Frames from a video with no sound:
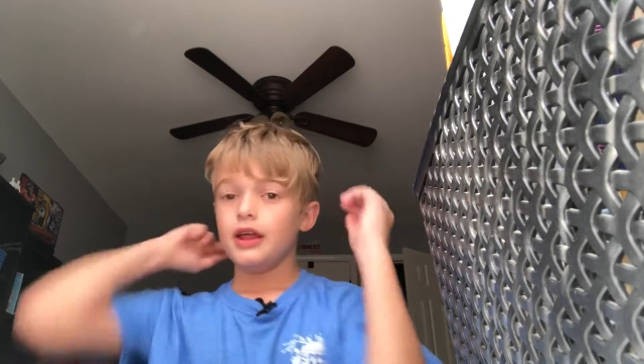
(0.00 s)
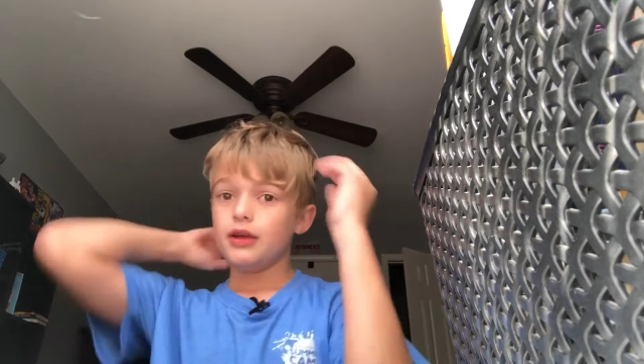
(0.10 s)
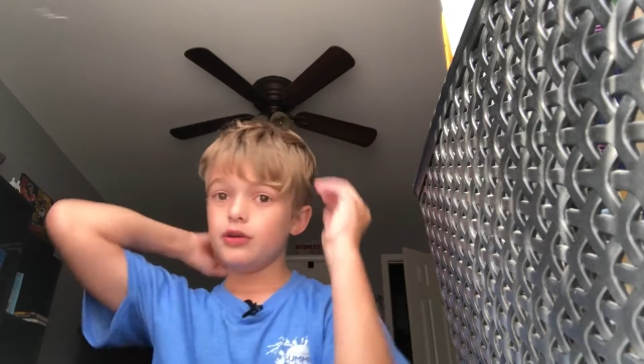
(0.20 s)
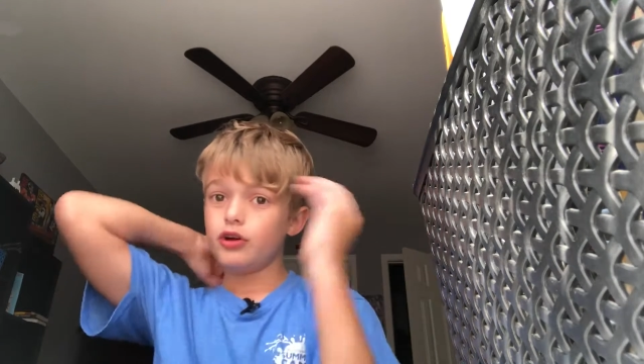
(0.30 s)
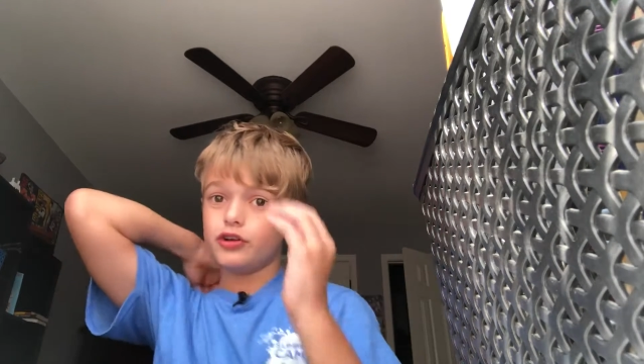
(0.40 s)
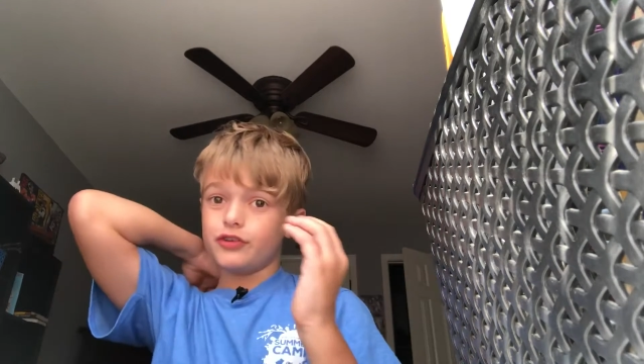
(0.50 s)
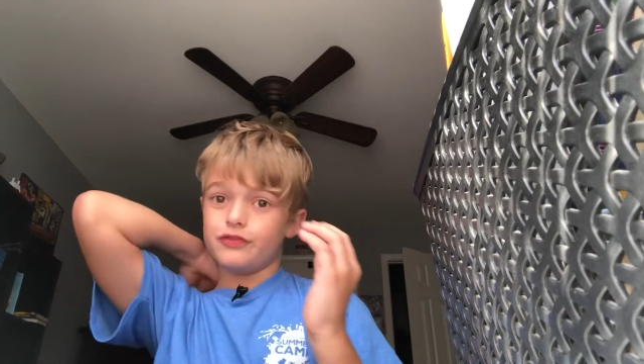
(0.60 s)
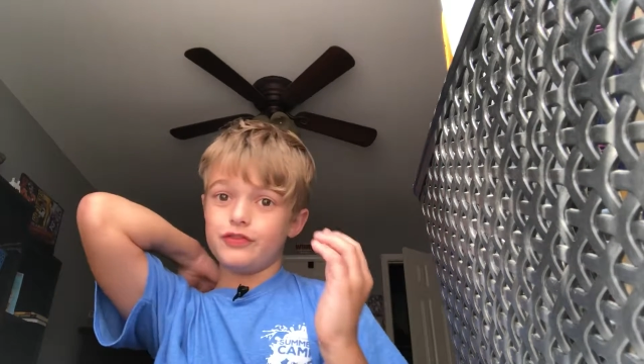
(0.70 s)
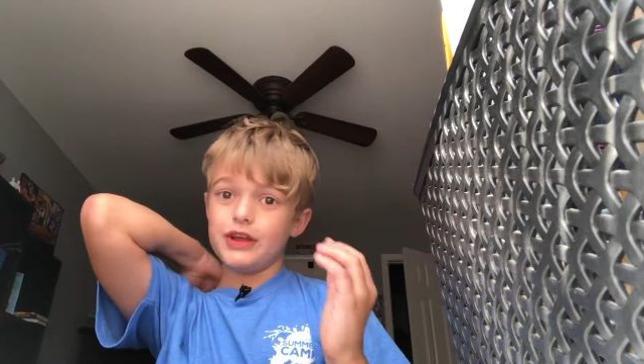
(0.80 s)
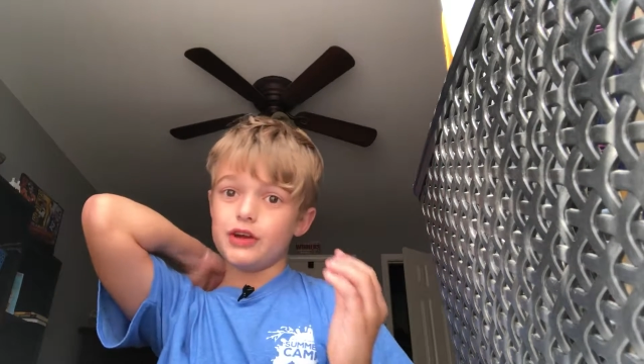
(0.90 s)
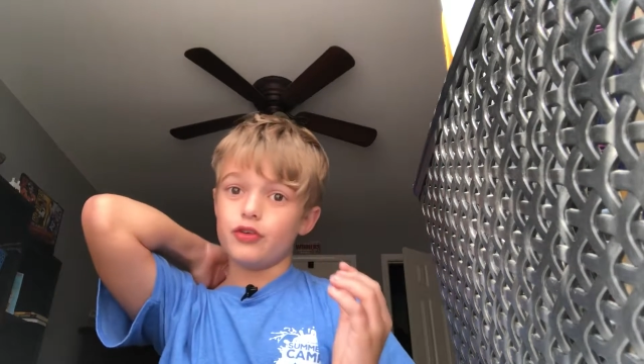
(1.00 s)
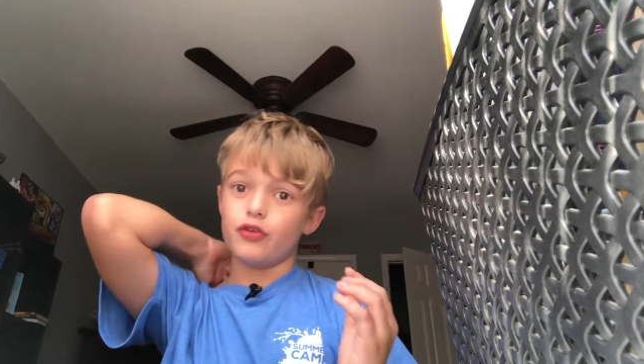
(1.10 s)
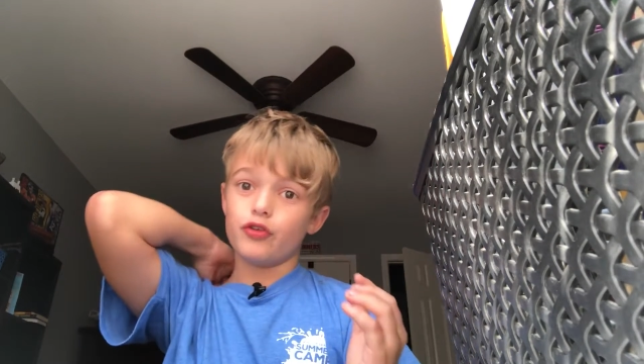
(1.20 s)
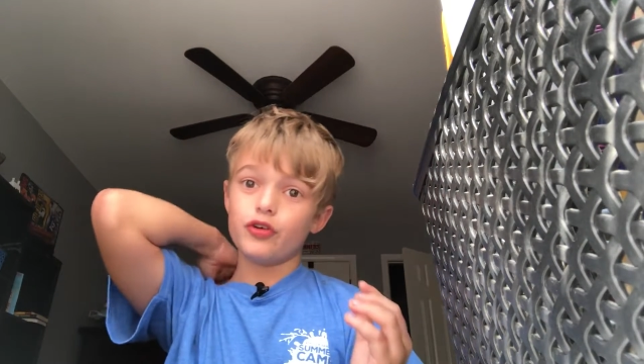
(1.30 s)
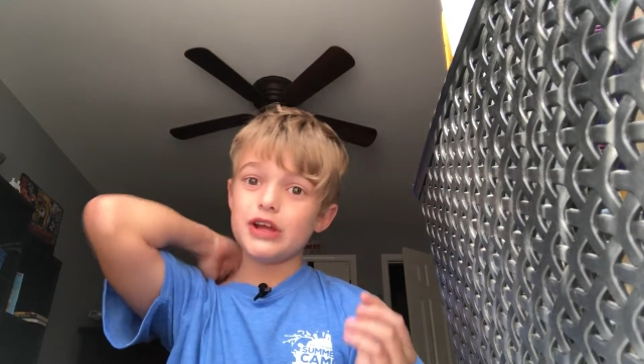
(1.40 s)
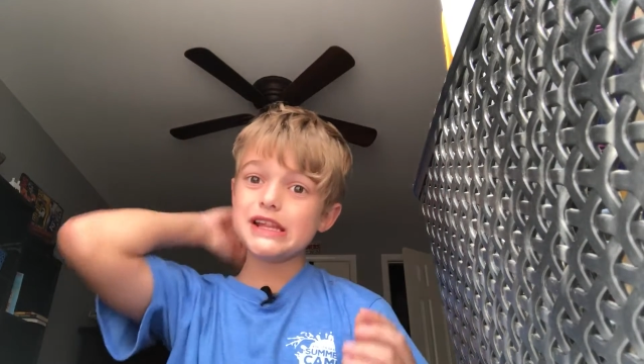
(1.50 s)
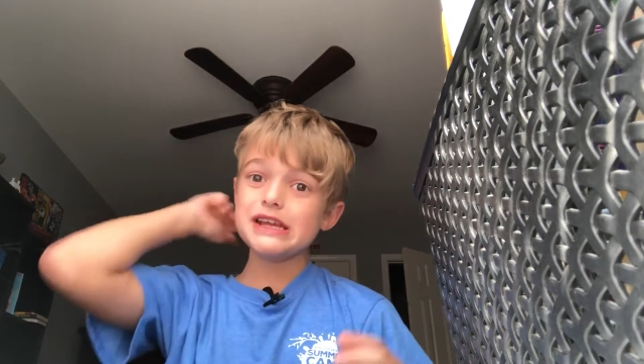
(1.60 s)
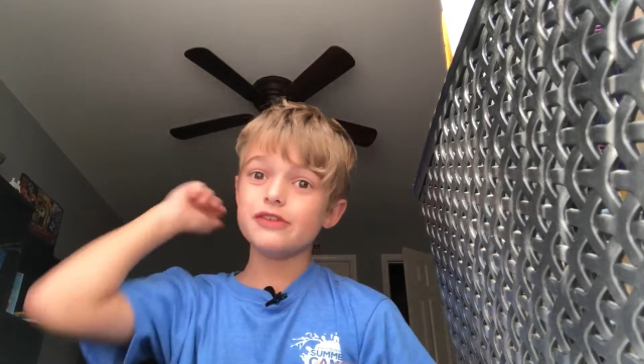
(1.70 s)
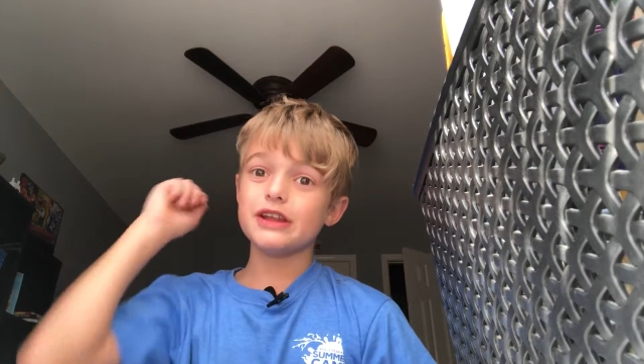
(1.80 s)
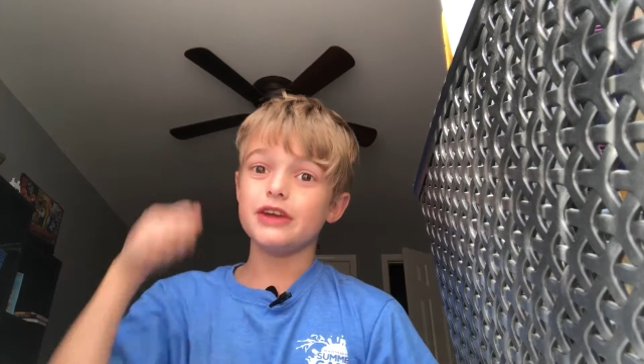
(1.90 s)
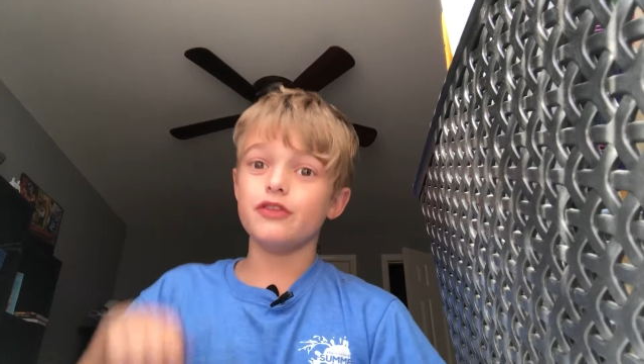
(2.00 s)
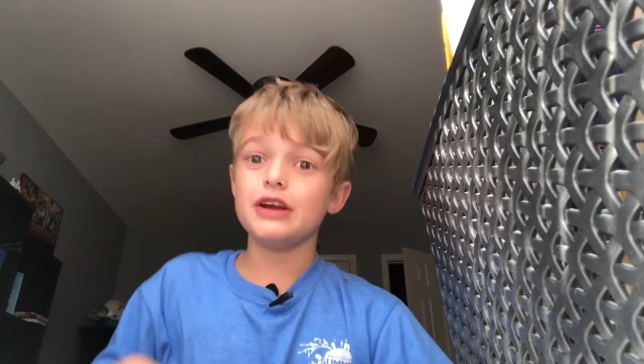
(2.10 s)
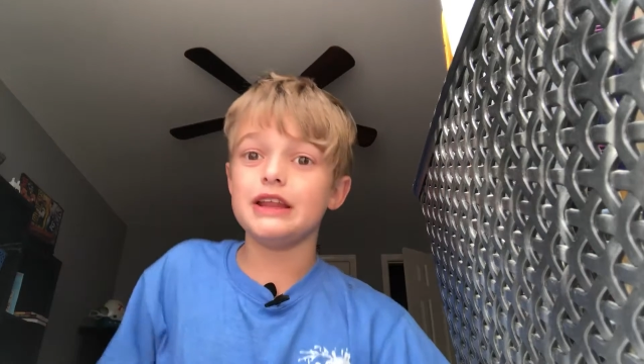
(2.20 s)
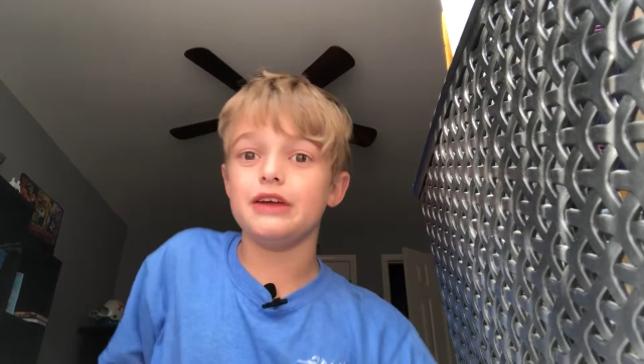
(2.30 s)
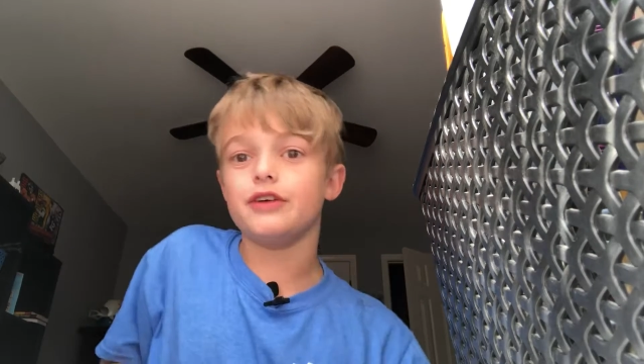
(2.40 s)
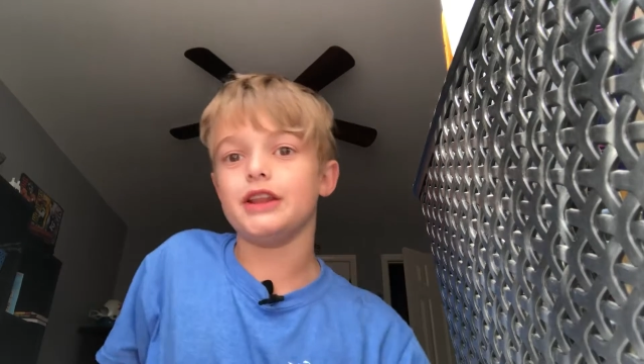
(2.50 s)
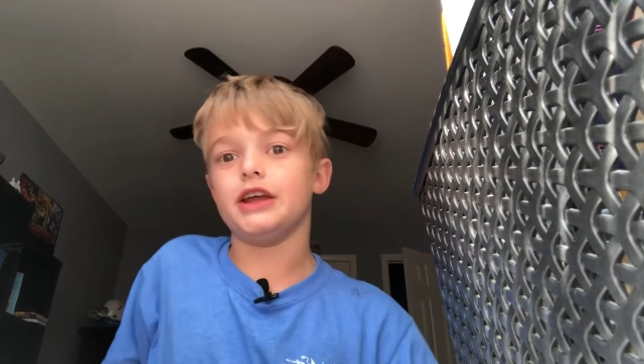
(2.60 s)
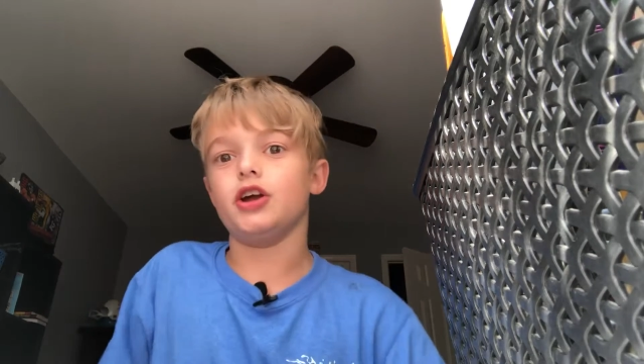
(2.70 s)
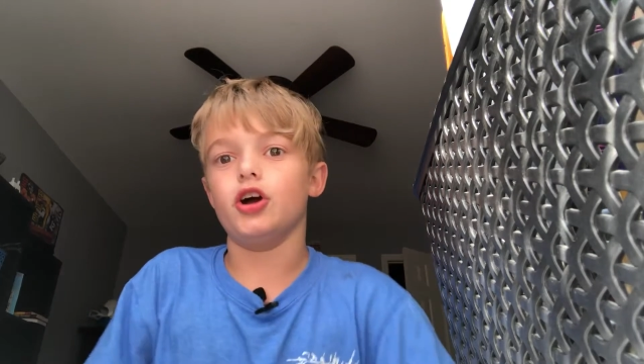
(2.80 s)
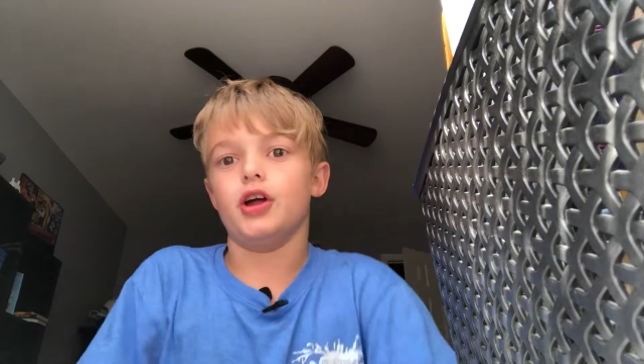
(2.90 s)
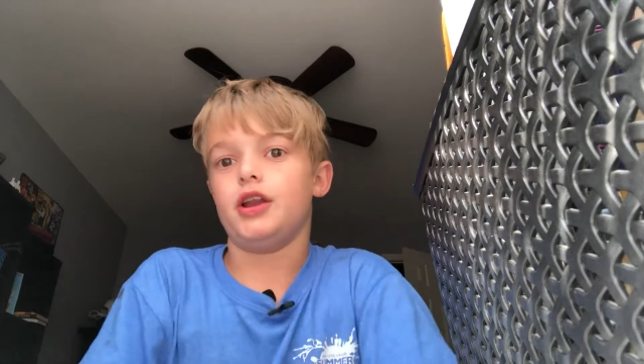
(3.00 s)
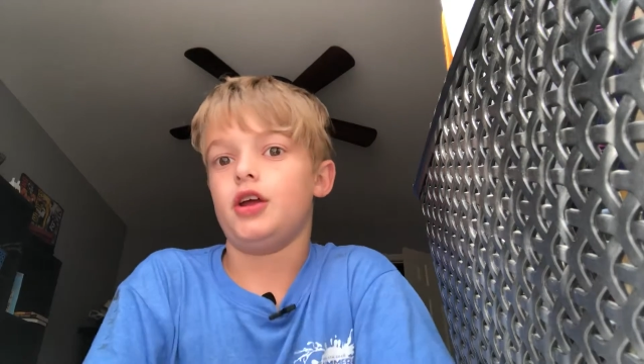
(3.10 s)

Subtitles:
He could defend really, really, really, really good.